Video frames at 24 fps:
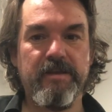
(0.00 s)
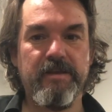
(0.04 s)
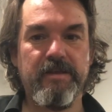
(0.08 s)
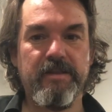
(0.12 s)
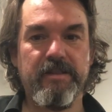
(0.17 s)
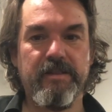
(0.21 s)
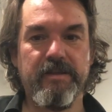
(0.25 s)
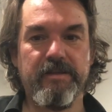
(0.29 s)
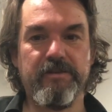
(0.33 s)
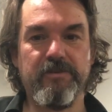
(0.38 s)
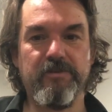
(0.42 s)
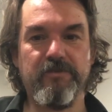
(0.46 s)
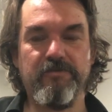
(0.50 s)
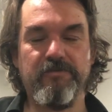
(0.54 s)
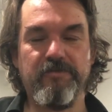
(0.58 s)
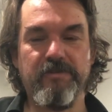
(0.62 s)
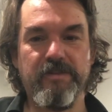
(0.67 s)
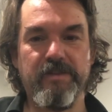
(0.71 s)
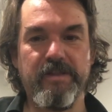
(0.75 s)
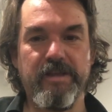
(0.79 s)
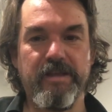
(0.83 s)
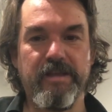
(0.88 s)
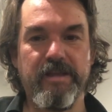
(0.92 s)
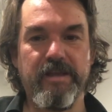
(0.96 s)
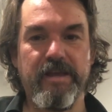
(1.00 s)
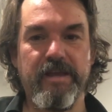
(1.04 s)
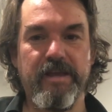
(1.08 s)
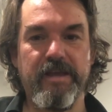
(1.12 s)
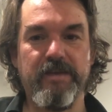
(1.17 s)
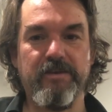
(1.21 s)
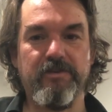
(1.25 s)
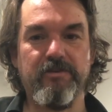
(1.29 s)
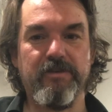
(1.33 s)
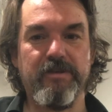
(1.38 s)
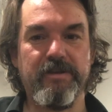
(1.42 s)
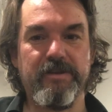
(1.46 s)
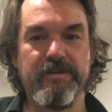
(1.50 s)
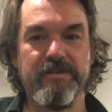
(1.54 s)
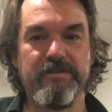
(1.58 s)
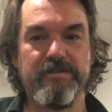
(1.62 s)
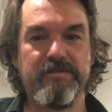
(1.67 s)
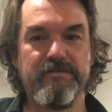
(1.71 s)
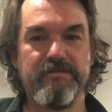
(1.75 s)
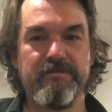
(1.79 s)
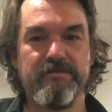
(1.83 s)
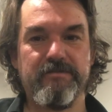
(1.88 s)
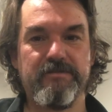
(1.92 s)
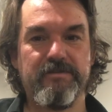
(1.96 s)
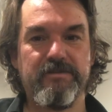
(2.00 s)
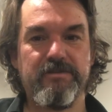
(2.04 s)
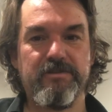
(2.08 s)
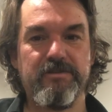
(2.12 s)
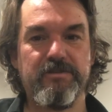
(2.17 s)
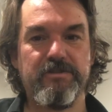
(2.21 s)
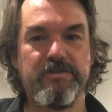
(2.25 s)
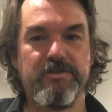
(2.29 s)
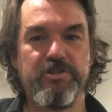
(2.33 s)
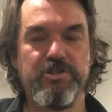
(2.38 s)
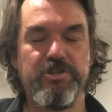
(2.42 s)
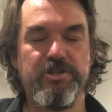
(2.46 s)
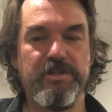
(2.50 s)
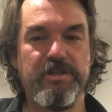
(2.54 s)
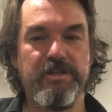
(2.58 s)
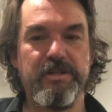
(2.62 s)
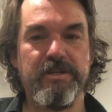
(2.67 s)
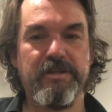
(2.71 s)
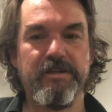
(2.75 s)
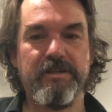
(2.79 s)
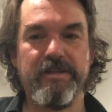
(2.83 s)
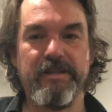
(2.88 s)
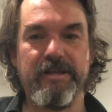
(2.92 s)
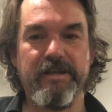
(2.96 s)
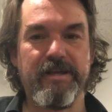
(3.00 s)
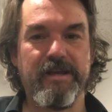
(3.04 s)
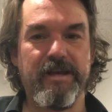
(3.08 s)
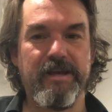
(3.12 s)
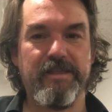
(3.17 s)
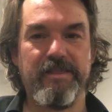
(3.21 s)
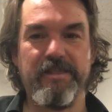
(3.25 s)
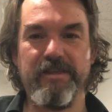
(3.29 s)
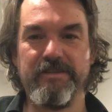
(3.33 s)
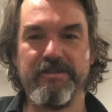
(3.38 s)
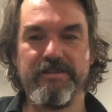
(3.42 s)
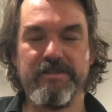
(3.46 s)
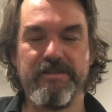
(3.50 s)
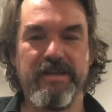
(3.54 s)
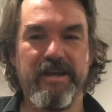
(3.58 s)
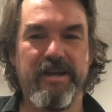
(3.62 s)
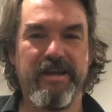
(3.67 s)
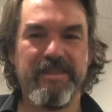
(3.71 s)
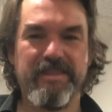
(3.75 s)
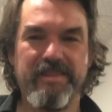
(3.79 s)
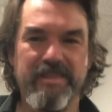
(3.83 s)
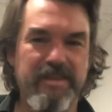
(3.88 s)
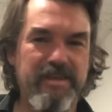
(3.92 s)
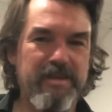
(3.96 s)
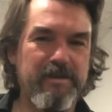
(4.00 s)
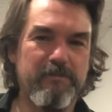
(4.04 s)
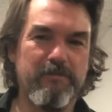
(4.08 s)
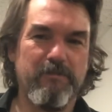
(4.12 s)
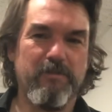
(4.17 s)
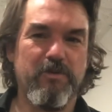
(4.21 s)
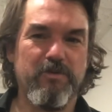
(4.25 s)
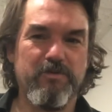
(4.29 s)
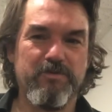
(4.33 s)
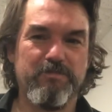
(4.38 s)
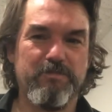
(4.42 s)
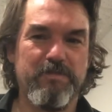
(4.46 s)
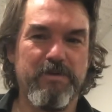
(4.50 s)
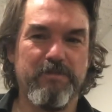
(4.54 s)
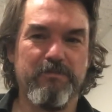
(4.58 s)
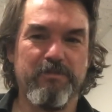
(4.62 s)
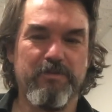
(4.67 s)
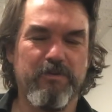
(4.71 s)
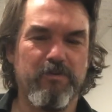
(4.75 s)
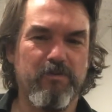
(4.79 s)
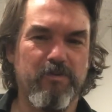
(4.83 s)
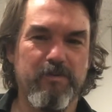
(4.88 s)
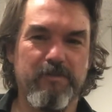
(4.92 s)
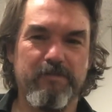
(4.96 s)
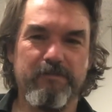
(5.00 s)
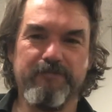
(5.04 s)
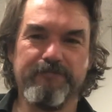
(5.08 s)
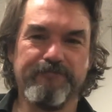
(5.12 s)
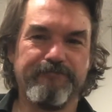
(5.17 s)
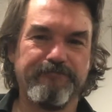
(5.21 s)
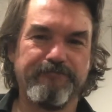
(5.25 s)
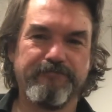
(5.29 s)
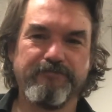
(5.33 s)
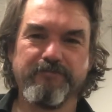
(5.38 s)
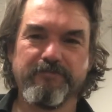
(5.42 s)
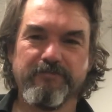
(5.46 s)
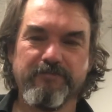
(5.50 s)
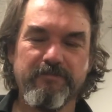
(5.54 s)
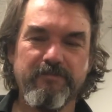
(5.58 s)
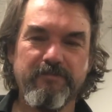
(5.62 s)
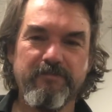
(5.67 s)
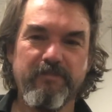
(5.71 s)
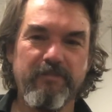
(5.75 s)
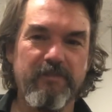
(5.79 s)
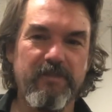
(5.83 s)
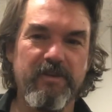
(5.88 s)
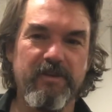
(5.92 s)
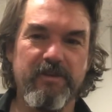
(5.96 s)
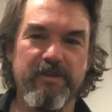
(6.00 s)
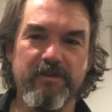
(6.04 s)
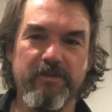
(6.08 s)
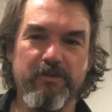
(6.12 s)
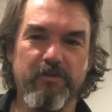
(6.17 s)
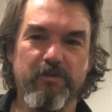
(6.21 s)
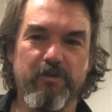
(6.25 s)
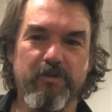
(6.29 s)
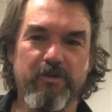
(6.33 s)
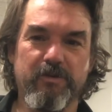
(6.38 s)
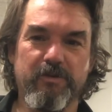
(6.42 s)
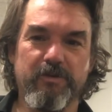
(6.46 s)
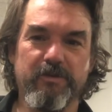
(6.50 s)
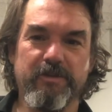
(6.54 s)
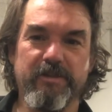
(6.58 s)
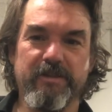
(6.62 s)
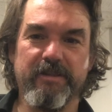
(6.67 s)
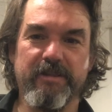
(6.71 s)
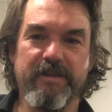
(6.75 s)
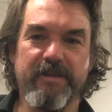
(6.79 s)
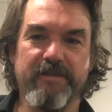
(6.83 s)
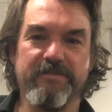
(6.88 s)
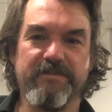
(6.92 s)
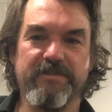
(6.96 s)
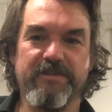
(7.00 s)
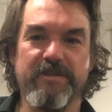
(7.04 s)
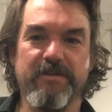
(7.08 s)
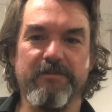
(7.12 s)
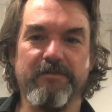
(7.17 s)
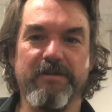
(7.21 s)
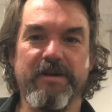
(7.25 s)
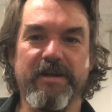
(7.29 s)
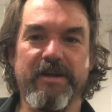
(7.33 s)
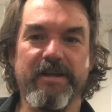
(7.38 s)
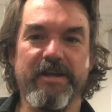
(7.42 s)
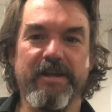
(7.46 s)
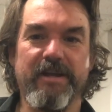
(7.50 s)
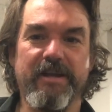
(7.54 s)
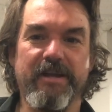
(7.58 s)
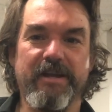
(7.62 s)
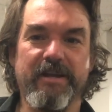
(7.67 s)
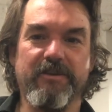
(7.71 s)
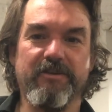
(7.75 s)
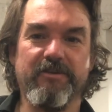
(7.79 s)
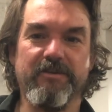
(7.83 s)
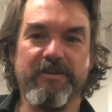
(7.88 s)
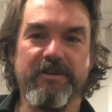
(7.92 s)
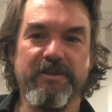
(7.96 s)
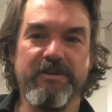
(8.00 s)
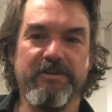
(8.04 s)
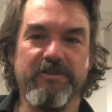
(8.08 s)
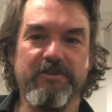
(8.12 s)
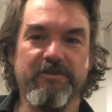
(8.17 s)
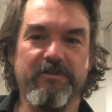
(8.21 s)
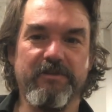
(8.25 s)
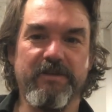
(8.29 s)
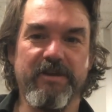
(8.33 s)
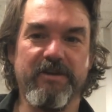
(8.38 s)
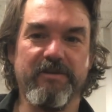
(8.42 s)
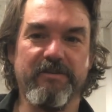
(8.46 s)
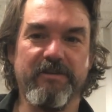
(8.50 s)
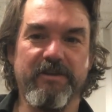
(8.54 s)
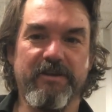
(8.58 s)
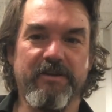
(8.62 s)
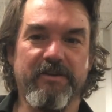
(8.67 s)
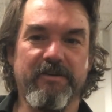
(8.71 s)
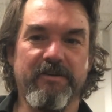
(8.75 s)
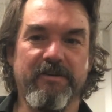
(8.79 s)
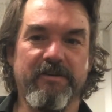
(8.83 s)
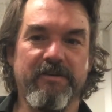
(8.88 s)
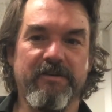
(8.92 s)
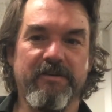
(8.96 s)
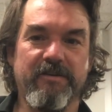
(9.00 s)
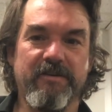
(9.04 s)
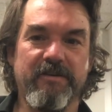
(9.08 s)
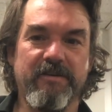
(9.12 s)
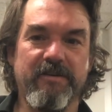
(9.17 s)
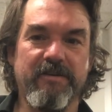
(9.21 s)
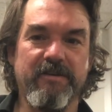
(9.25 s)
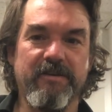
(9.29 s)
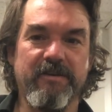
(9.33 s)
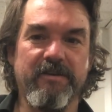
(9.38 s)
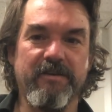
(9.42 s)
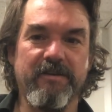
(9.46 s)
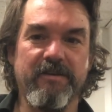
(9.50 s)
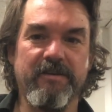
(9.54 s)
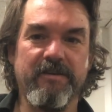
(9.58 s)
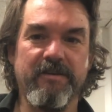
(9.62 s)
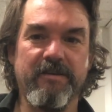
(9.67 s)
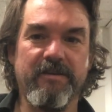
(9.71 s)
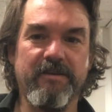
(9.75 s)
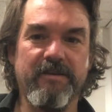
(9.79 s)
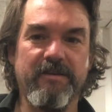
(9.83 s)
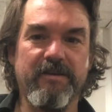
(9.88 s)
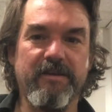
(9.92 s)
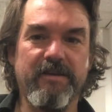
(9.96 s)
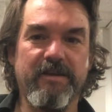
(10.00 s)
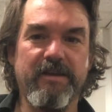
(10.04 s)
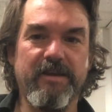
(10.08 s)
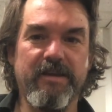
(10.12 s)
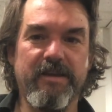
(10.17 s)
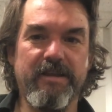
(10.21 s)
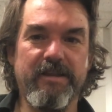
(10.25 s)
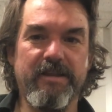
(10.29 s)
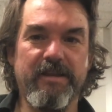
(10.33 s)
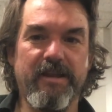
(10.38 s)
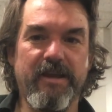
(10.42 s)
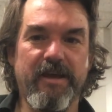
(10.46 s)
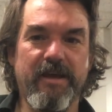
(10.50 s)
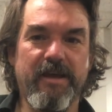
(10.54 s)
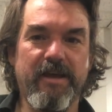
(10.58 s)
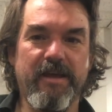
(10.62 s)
Like don't feel like anchoring is cheating. Like I think most people in the world have some kind of anchor they do down here. And